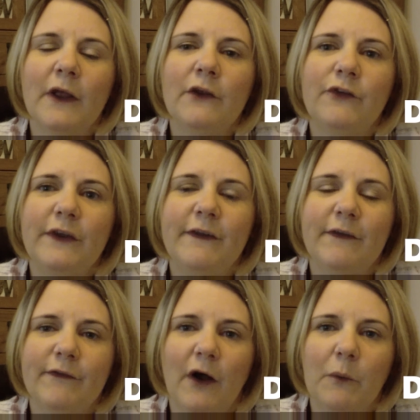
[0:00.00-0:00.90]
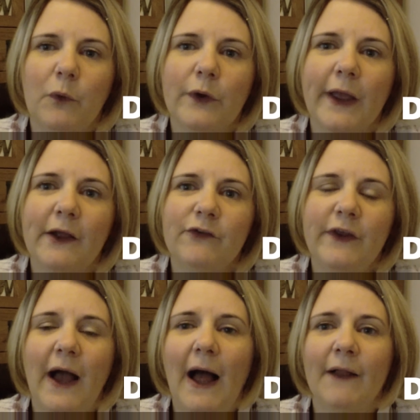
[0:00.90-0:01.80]
she did start walking and she
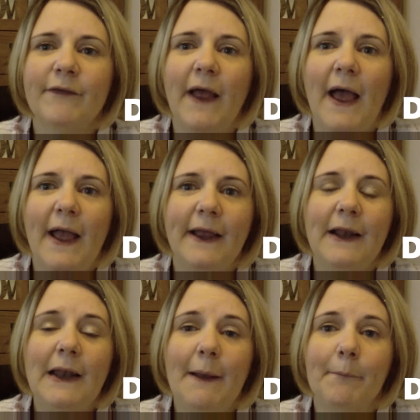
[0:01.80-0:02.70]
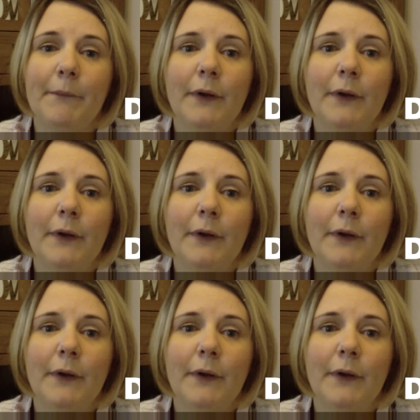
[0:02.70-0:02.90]
had a limp.